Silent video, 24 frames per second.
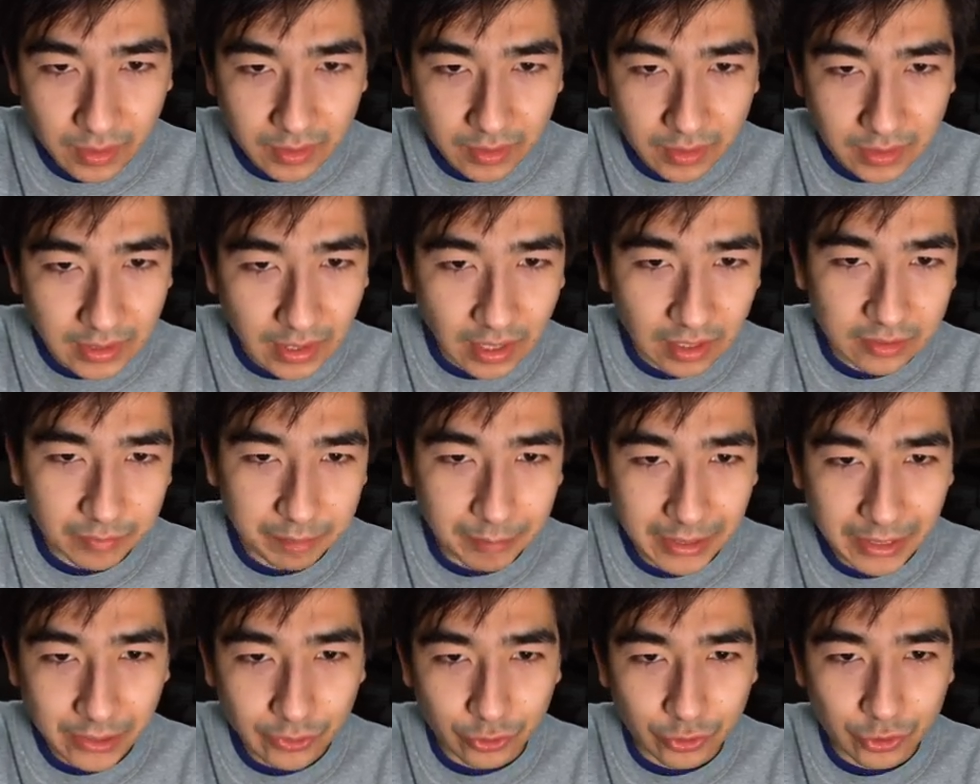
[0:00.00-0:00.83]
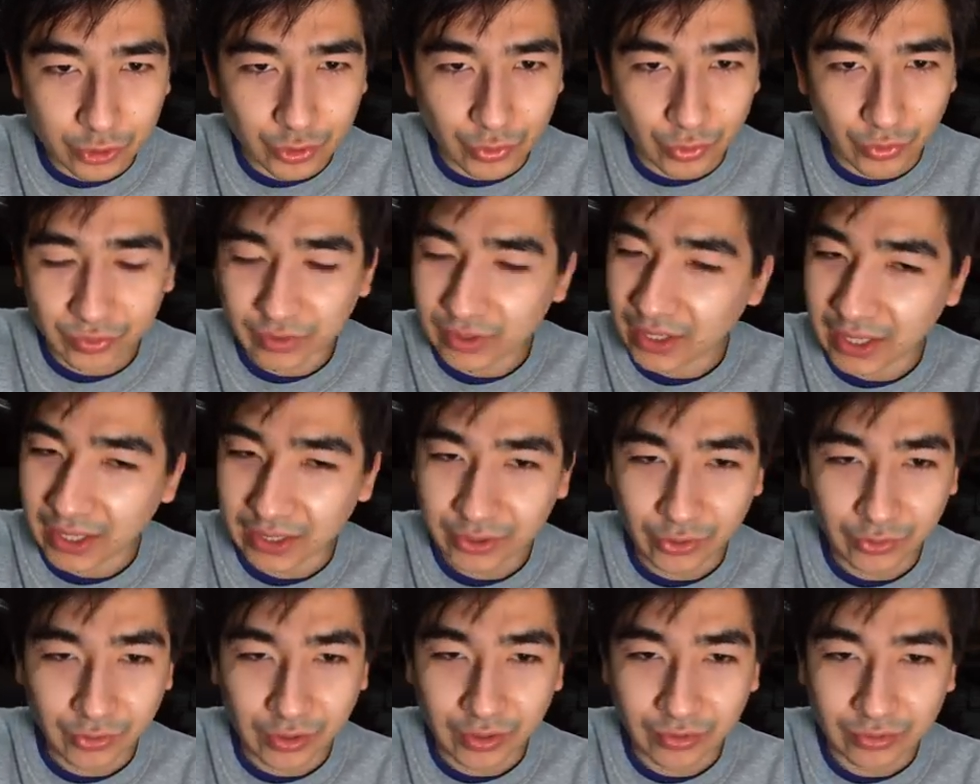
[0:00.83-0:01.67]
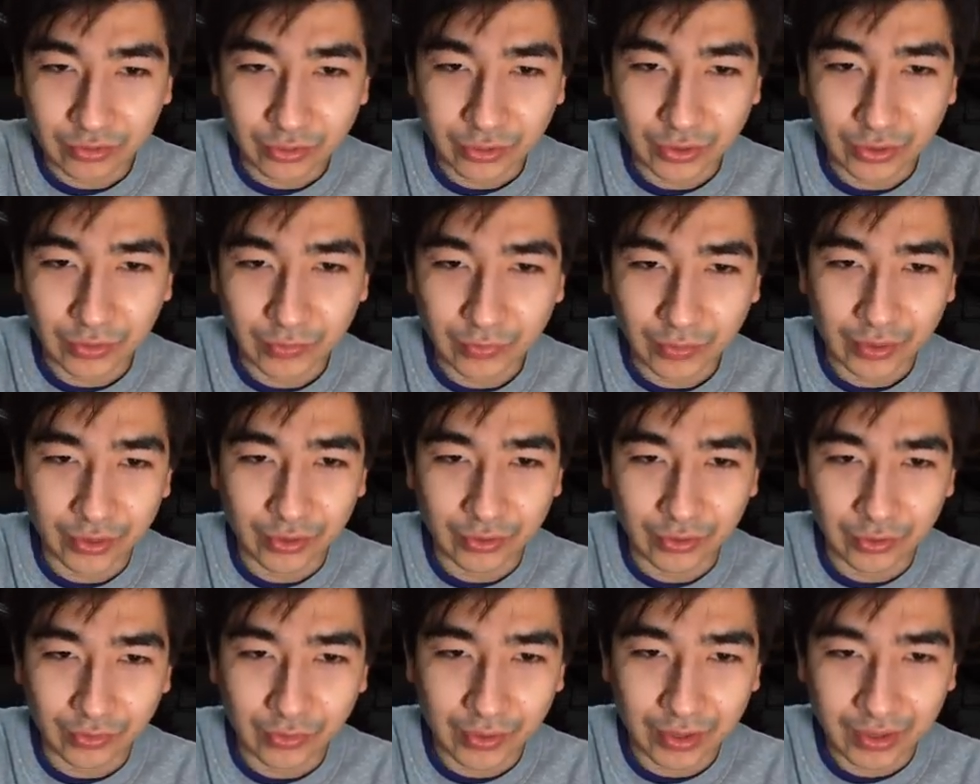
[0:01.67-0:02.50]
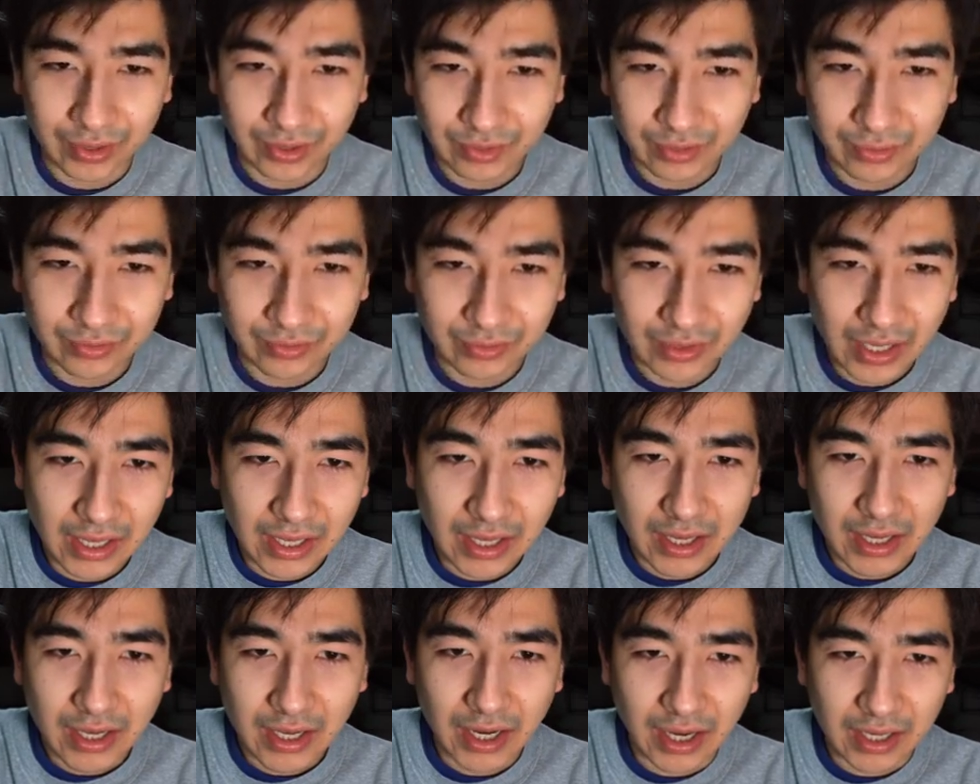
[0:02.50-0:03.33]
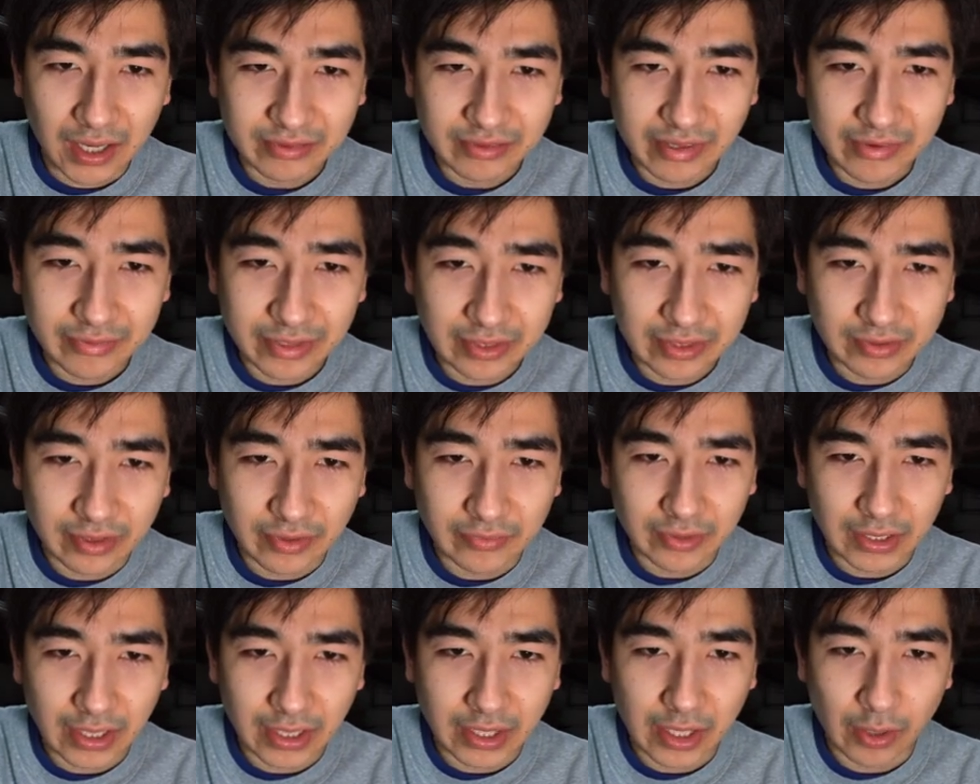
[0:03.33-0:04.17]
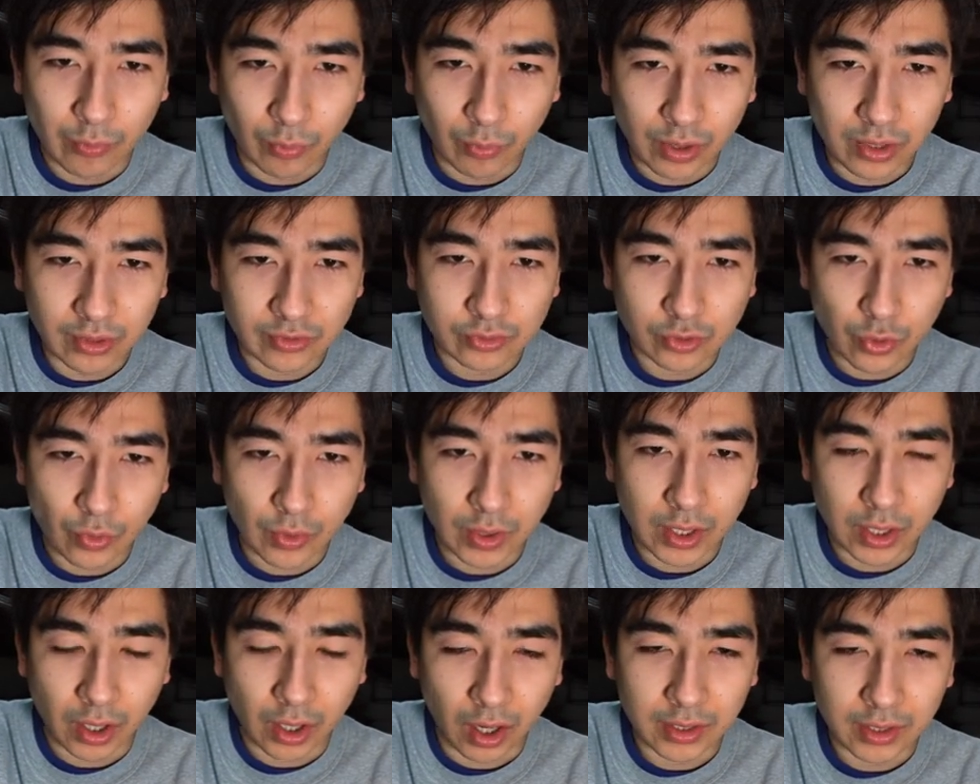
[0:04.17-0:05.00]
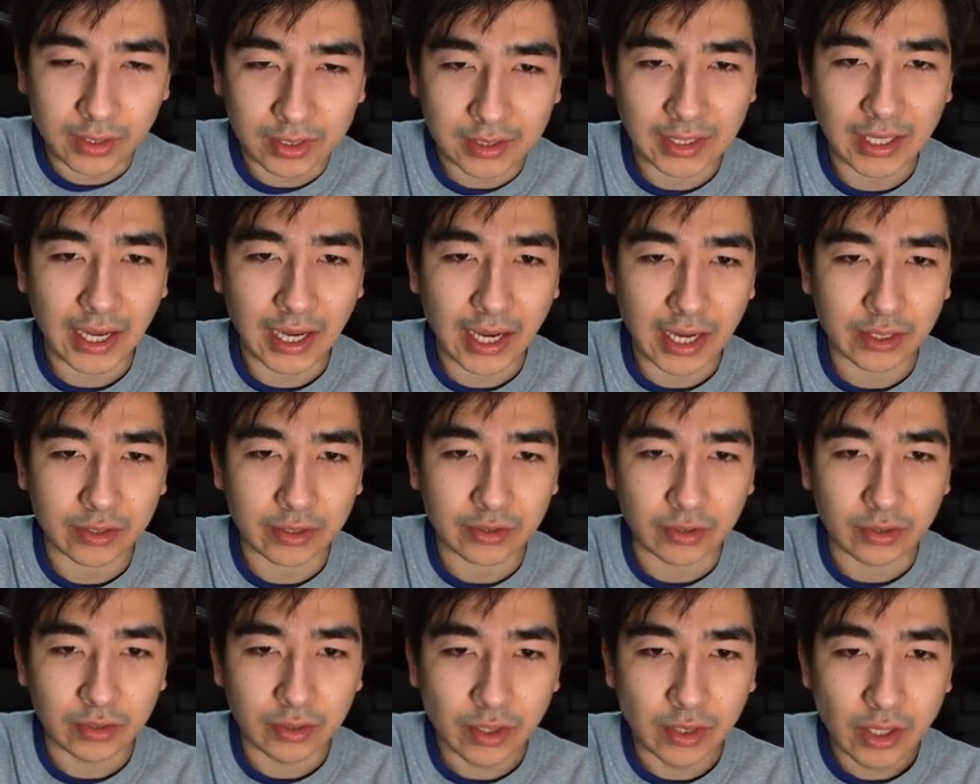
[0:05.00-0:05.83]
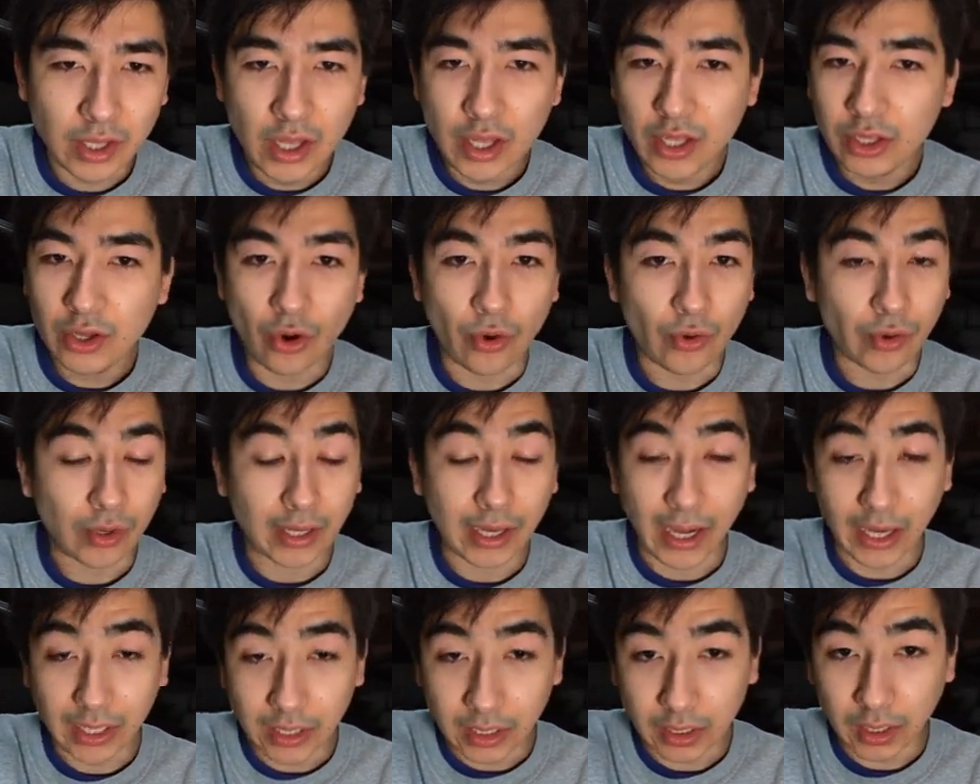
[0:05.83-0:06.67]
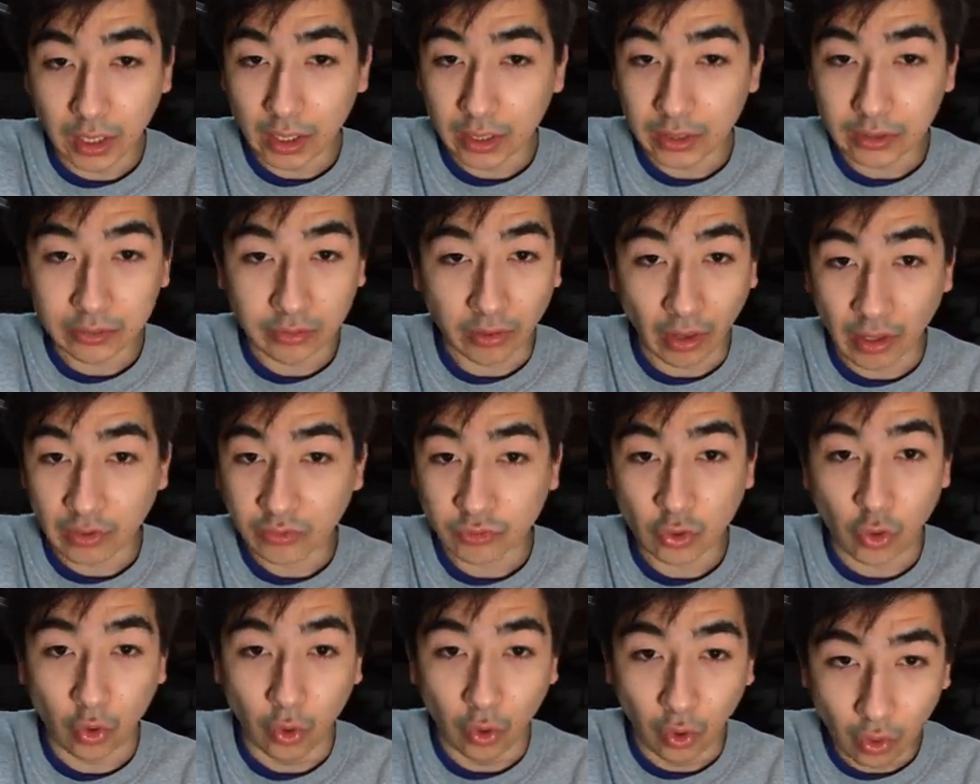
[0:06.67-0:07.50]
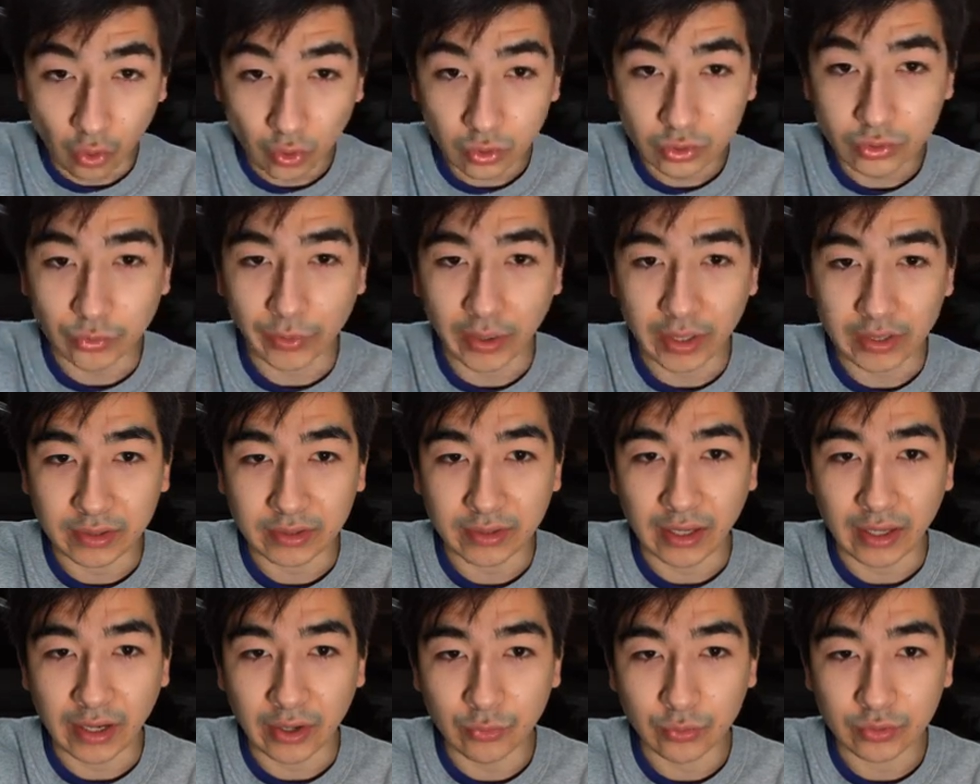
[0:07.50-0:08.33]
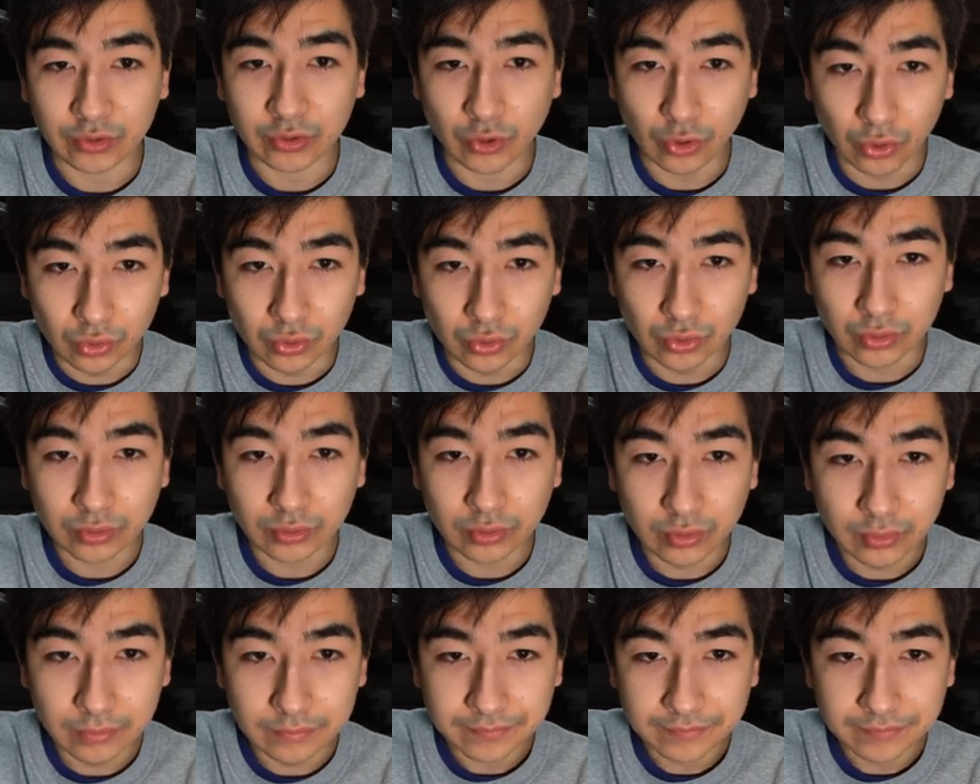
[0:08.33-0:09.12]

Yeah, speaker truth. Yeah, Yuki31, you know what it is. 77 Icky, what is going on in Canada? Yo, in Canada, it's cold right now. It's cold.